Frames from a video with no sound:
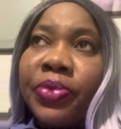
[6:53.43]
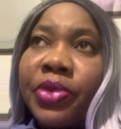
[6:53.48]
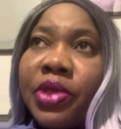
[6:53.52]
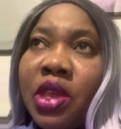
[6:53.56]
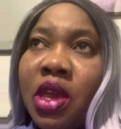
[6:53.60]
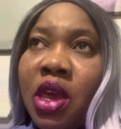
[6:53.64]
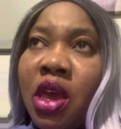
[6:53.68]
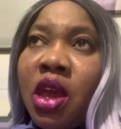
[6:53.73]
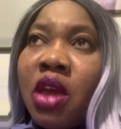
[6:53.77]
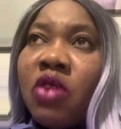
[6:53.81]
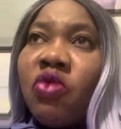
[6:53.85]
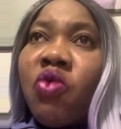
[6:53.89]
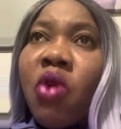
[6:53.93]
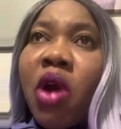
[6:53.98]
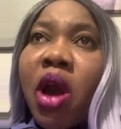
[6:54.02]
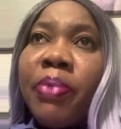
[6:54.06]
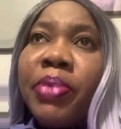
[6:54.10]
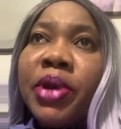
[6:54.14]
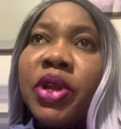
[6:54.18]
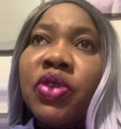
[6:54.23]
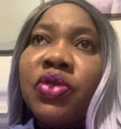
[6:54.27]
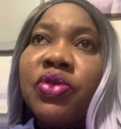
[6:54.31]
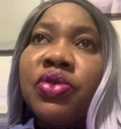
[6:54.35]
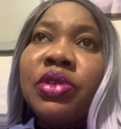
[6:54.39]
and
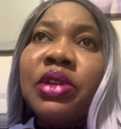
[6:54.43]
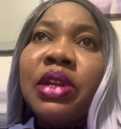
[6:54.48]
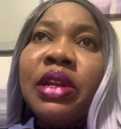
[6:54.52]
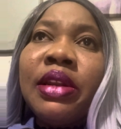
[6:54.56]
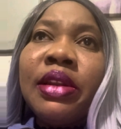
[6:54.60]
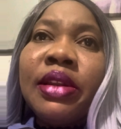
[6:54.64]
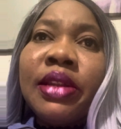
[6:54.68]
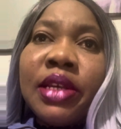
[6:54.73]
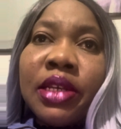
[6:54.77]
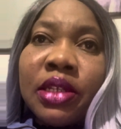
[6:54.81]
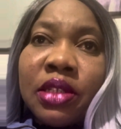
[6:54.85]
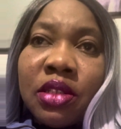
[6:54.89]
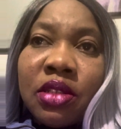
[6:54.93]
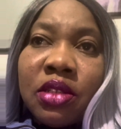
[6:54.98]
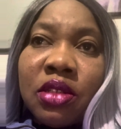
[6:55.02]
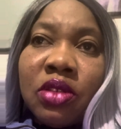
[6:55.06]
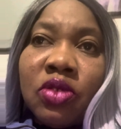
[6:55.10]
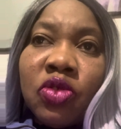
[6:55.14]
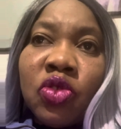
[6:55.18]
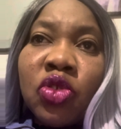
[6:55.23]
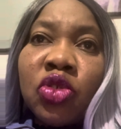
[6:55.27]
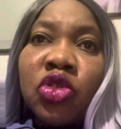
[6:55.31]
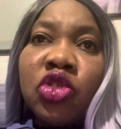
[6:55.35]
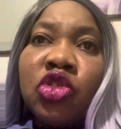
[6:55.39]
Robinhood list
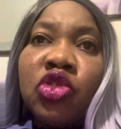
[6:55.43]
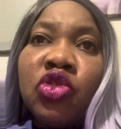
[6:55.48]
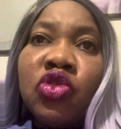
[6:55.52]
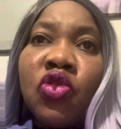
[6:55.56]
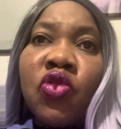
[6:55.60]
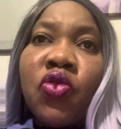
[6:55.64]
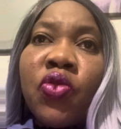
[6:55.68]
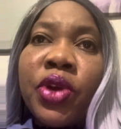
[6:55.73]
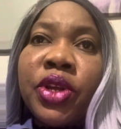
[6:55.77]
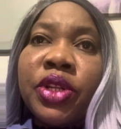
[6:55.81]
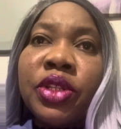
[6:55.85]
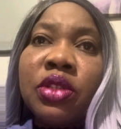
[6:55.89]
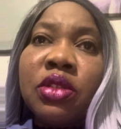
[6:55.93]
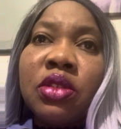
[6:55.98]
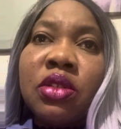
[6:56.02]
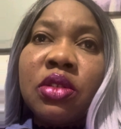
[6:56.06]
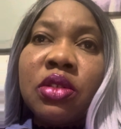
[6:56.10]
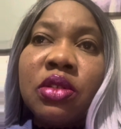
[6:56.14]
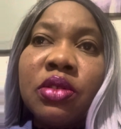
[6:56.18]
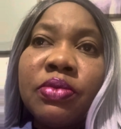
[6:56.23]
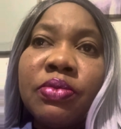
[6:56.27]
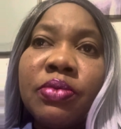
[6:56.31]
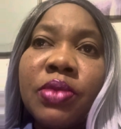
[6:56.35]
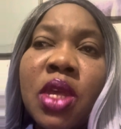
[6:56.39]
those two
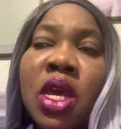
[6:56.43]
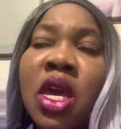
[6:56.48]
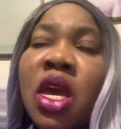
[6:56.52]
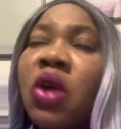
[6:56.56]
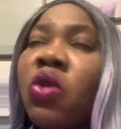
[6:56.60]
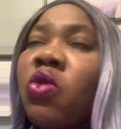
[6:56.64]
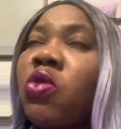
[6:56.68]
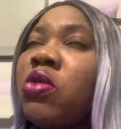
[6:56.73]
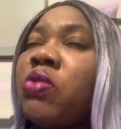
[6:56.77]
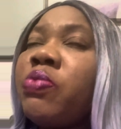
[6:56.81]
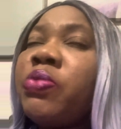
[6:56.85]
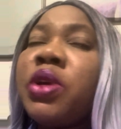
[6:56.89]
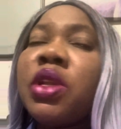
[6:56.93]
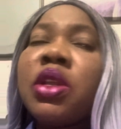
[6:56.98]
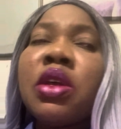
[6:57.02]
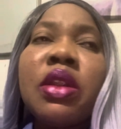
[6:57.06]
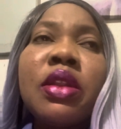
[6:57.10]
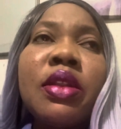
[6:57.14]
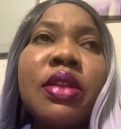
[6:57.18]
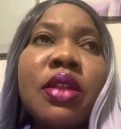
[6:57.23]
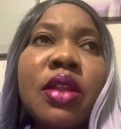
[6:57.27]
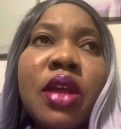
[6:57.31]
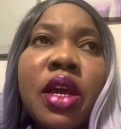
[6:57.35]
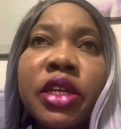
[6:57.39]
coins. It will be the
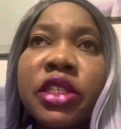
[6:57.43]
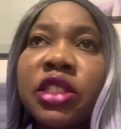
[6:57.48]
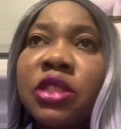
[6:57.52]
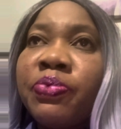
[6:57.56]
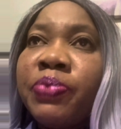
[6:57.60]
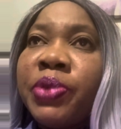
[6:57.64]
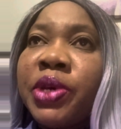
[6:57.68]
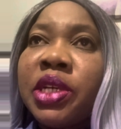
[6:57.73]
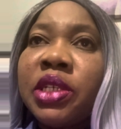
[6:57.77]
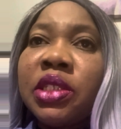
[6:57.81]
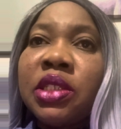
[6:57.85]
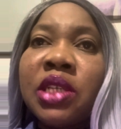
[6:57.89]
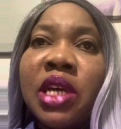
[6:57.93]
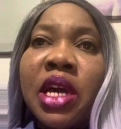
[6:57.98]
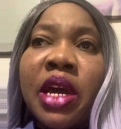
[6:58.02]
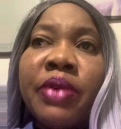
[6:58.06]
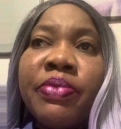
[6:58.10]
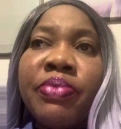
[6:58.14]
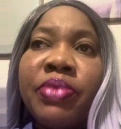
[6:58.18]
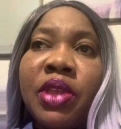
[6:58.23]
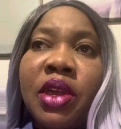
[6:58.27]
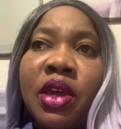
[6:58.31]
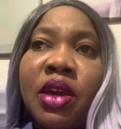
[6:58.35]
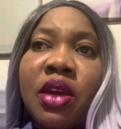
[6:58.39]
next big
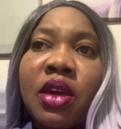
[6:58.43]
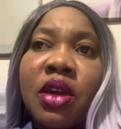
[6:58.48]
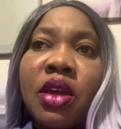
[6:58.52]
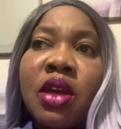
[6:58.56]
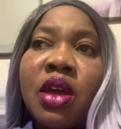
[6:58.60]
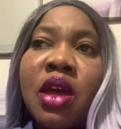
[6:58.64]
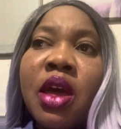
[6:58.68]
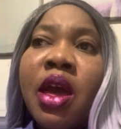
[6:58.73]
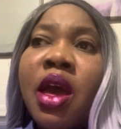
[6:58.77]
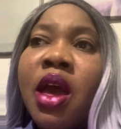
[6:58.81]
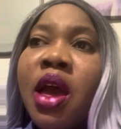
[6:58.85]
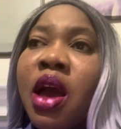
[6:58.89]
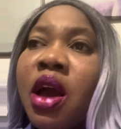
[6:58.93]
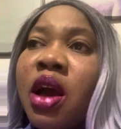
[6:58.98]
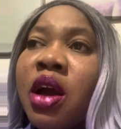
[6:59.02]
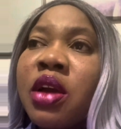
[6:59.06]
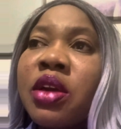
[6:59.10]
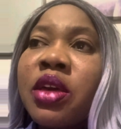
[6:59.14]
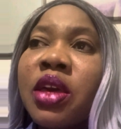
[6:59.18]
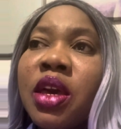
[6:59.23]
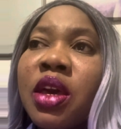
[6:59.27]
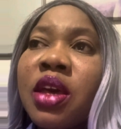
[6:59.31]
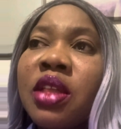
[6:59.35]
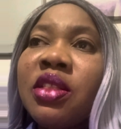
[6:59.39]
time thing.
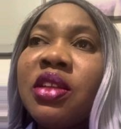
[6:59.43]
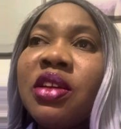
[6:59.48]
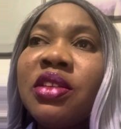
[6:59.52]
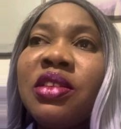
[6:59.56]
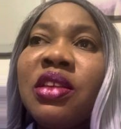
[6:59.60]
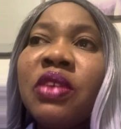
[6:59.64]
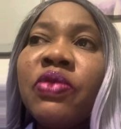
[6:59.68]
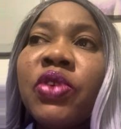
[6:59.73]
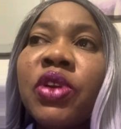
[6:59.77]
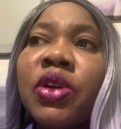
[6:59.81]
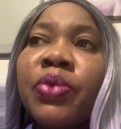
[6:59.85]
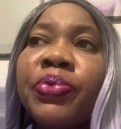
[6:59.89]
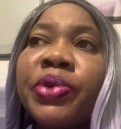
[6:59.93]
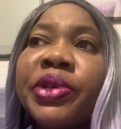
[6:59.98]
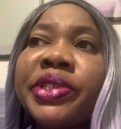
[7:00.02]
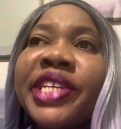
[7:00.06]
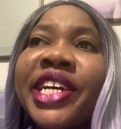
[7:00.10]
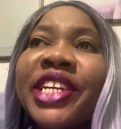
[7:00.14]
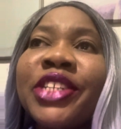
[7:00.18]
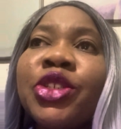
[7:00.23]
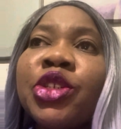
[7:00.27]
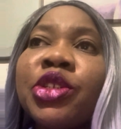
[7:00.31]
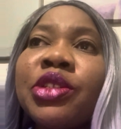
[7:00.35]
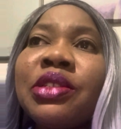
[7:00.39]
Again, the developers
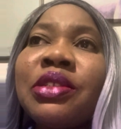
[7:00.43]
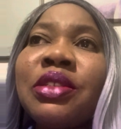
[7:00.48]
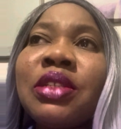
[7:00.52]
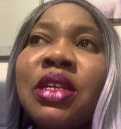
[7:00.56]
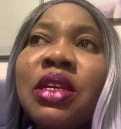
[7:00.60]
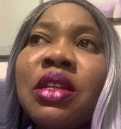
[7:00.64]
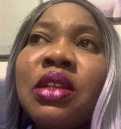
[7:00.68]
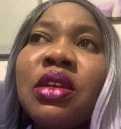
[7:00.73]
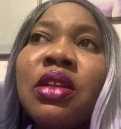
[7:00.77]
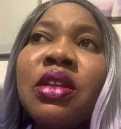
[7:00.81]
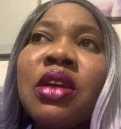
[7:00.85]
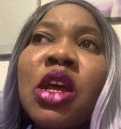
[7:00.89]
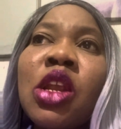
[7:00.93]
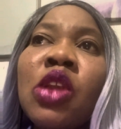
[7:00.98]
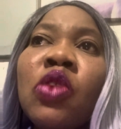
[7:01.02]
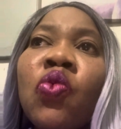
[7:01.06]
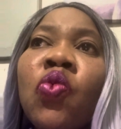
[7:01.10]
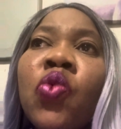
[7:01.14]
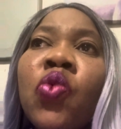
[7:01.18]
are just sitting and